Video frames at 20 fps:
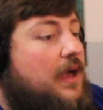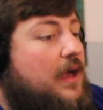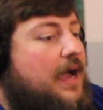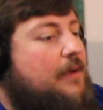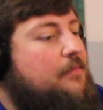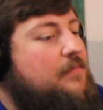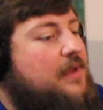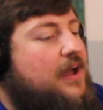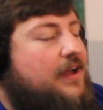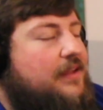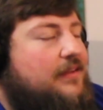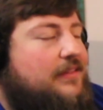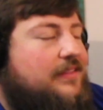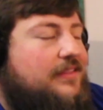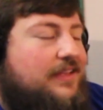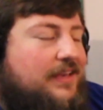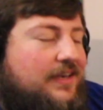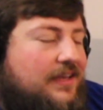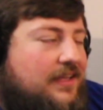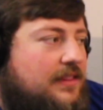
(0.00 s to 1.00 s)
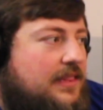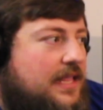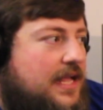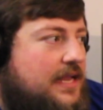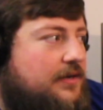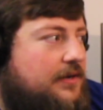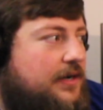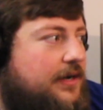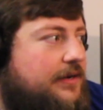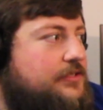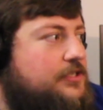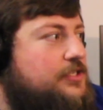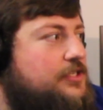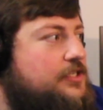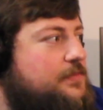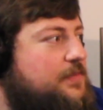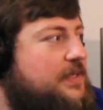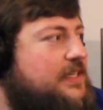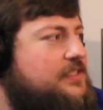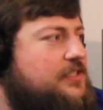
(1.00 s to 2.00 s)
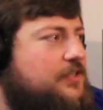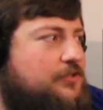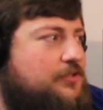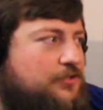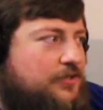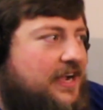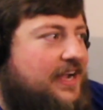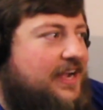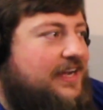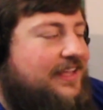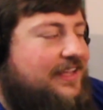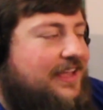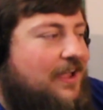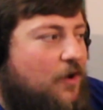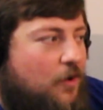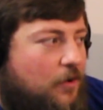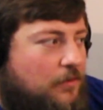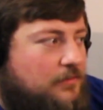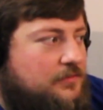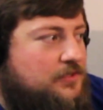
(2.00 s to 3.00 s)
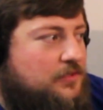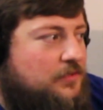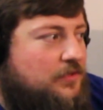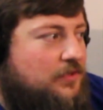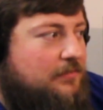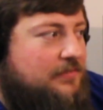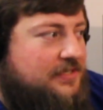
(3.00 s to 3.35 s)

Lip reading: I'm not leaning in that direction just because they're trying to get homeschooling